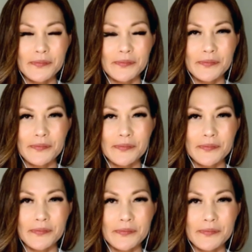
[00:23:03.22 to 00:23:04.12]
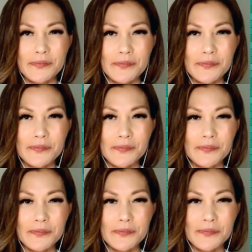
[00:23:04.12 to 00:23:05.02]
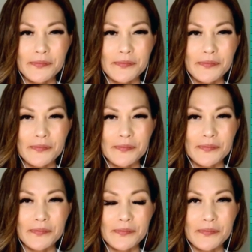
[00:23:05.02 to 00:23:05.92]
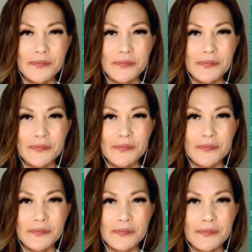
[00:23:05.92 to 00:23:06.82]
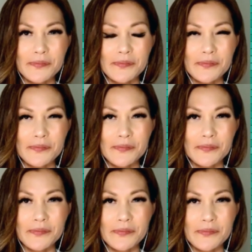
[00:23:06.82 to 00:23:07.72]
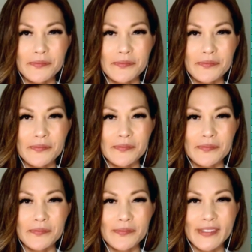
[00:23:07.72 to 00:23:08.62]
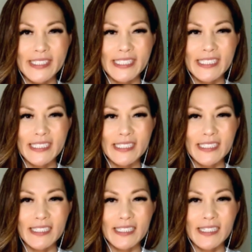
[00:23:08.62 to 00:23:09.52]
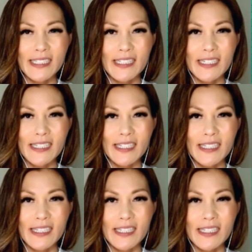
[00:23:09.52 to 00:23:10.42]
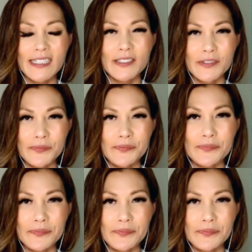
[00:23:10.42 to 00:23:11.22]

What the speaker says: (silent)